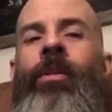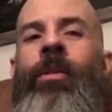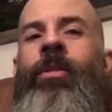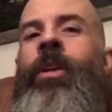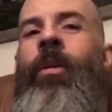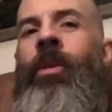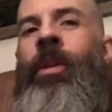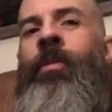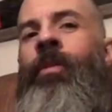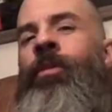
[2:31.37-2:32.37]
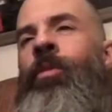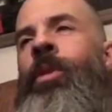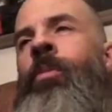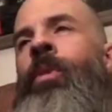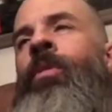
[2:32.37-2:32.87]
you can tell the difference
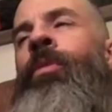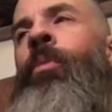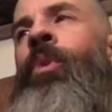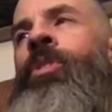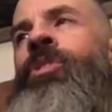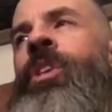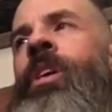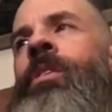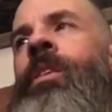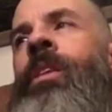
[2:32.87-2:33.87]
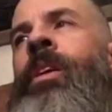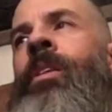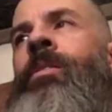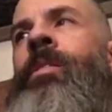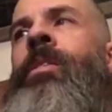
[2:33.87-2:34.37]
when you move from one shot to the
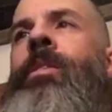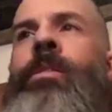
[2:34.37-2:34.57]
next.